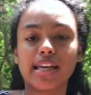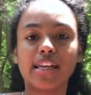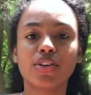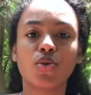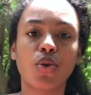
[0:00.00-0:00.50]

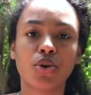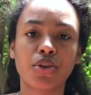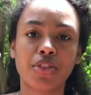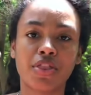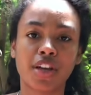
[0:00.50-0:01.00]
in order,
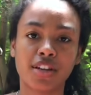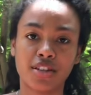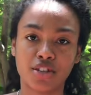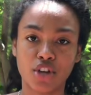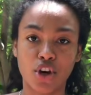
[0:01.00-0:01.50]
the
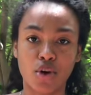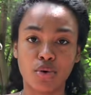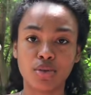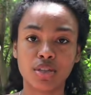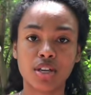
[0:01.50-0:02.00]
thickness
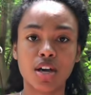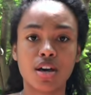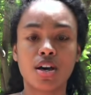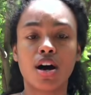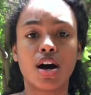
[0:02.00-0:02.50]
goes
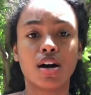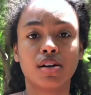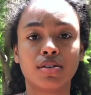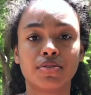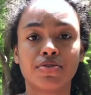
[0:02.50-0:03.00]

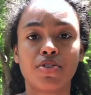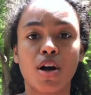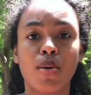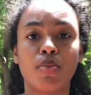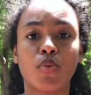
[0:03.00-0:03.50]

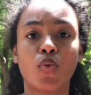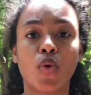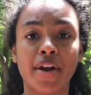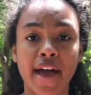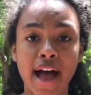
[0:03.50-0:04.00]
from
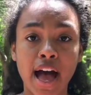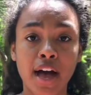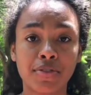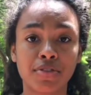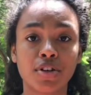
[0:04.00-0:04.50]

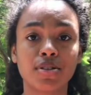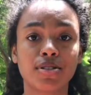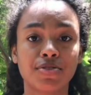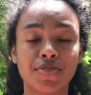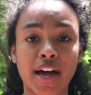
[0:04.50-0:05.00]
1/2
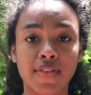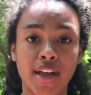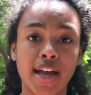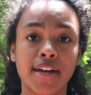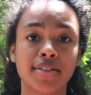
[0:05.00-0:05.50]
to
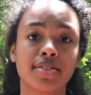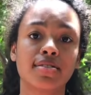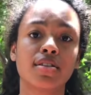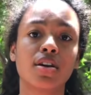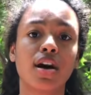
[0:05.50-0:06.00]

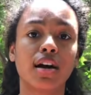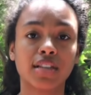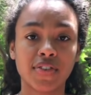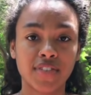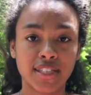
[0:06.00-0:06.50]
5/8,
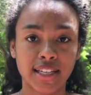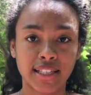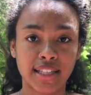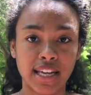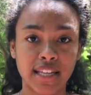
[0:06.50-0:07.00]

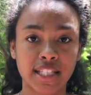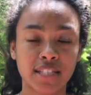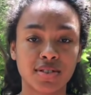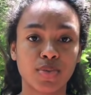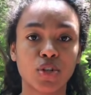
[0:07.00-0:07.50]

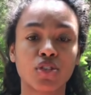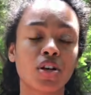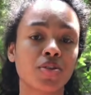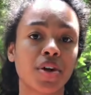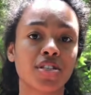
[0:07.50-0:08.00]
11/16, which is
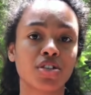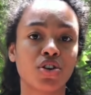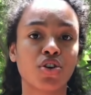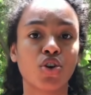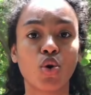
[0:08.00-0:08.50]
also
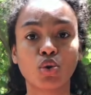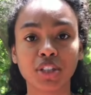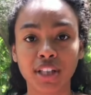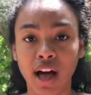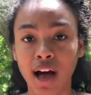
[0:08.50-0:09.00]
considered a
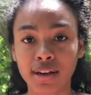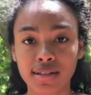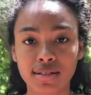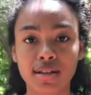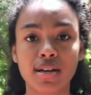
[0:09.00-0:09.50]

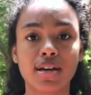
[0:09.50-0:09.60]
Goldilocks,